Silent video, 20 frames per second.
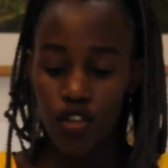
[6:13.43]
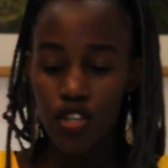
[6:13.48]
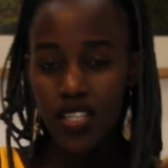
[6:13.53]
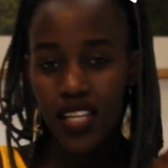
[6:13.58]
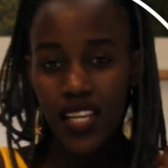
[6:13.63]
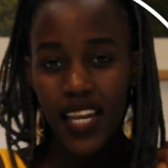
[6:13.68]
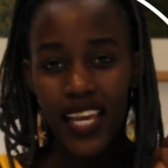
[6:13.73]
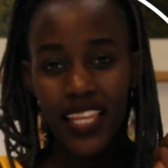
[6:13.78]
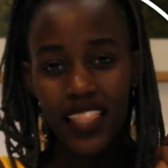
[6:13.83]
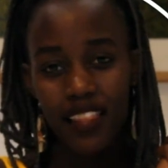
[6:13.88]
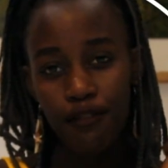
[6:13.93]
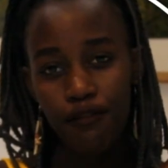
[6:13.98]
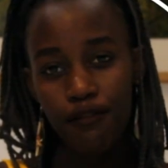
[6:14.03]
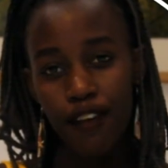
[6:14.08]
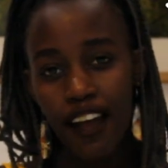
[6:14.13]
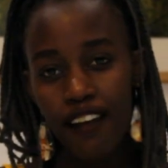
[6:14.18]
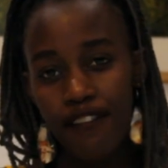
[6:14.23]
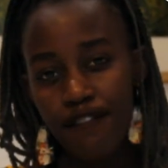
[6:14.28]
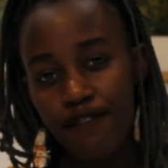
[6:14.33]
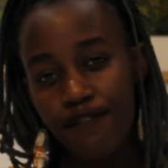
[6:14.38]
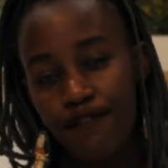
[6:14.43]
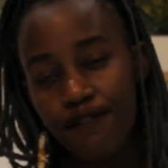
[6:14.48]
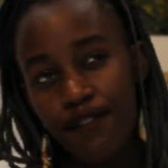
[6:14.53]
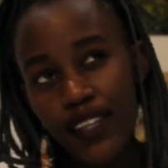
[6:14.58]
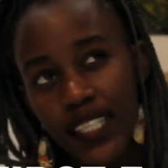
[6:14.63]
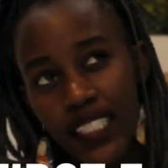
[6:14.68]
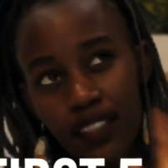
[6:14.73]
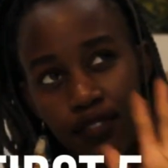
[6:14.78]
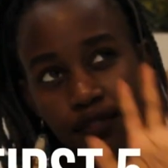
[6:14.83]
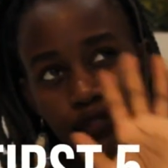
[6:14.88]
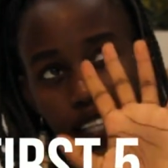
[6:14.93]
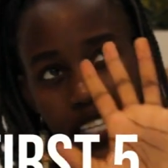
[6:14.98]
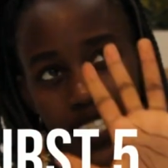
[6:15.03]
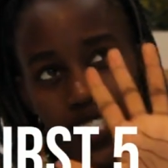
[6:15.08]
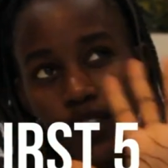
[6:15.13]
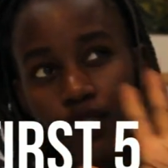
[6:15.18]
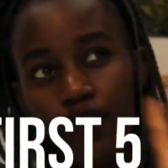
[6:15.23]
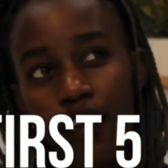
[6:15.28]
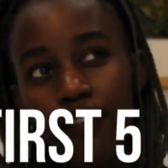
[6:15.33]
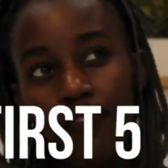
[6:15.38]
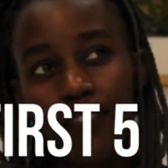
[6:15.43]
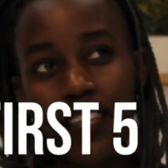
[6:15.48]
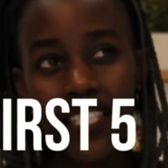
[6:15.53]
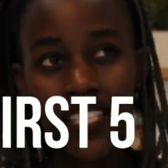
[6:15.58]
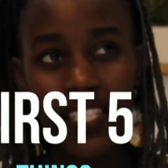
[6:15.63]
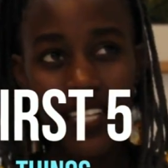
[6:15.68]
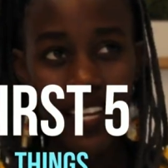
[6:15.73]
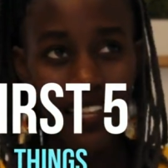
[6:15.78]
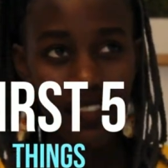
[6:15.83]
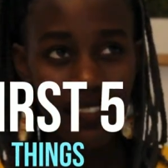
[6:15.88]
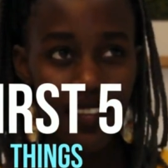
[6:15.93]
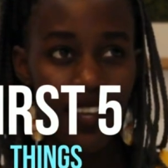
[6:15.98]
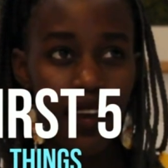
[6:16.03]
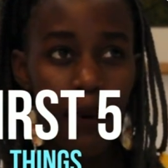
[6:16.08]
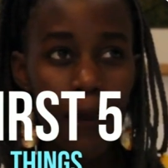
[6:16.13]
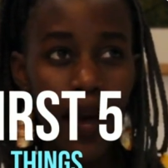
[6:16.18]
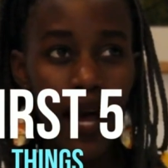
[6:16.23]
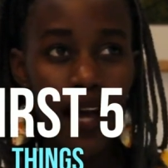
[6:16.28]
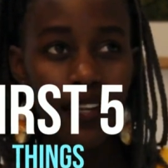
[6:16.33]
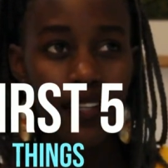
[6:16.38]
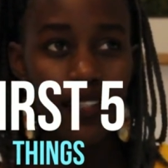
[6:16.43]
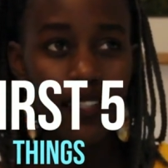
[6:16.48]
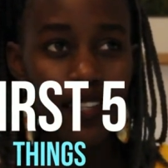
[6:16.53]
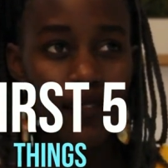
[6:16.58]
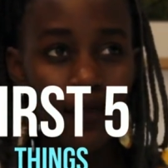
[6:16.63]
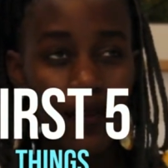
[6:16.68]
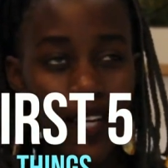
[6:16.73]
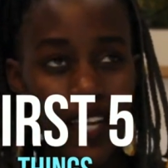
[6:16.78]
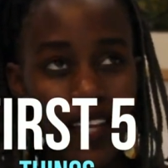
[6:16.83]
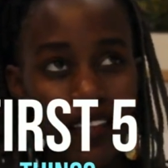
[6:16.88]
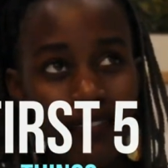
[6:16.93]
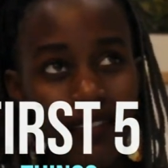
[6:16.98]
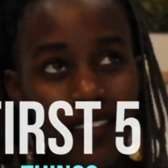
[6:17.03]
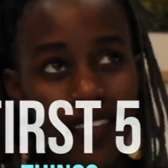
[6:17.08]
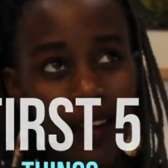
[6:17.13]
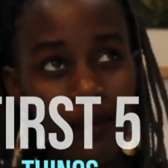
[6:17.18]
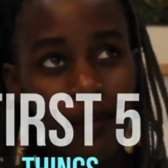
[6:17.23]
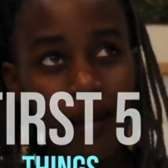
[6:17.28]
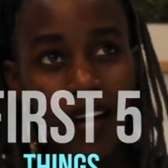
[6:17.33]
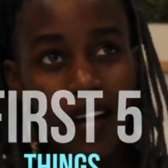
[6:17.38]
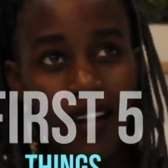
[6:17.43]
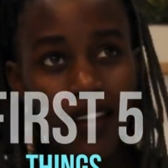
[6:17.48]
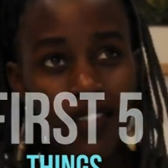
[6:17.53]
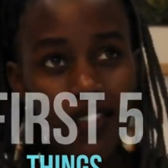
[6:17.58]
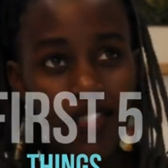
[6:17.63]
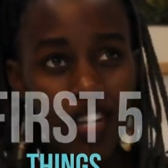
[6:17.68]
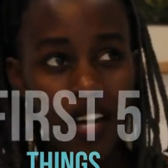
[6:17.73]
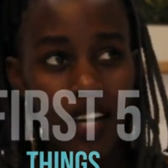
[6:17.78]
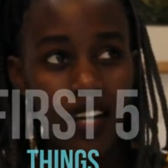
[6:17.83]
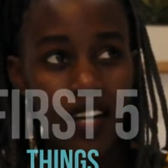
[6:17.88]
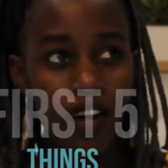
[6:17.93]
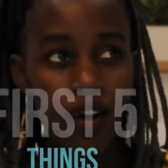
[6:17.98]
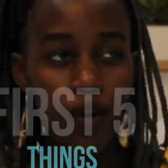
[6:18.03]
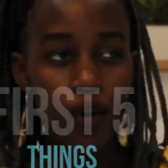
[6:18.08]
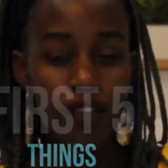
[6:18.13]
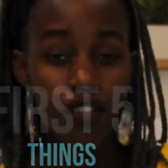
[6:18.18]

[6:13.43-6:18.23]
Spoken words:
those are like the first five things that I think about when I think about China,